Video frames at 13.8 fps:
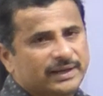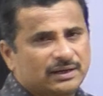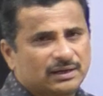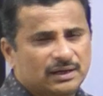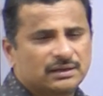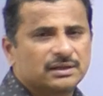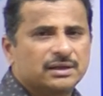
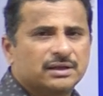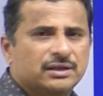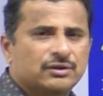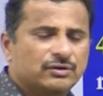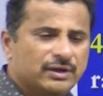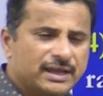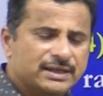Bengal.
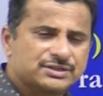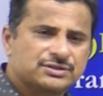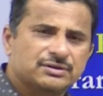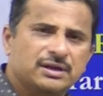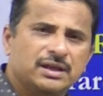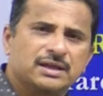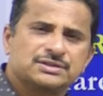You know,
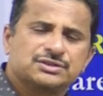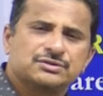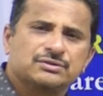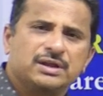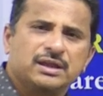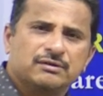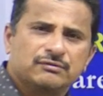
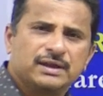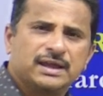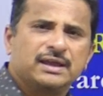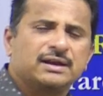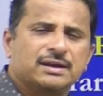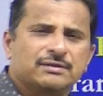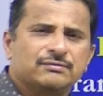estuary
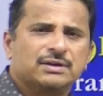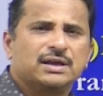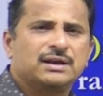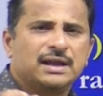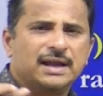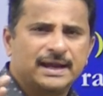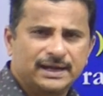where
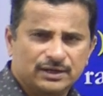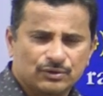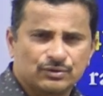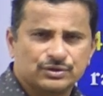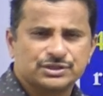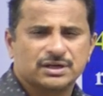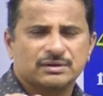river and
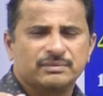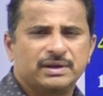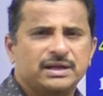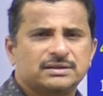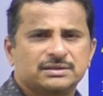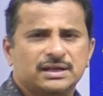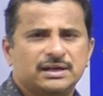ocean
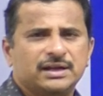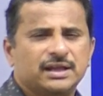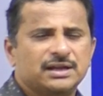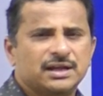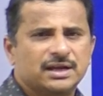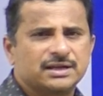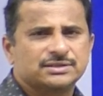meet, that
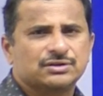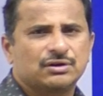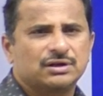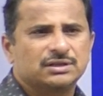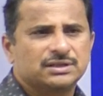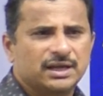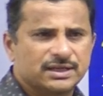area is
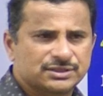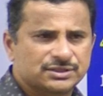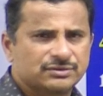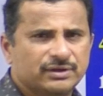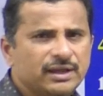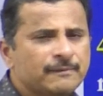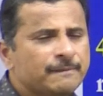called the
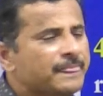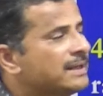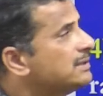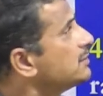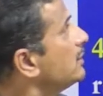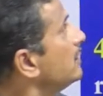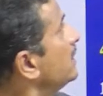estuary.
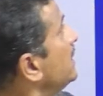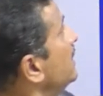So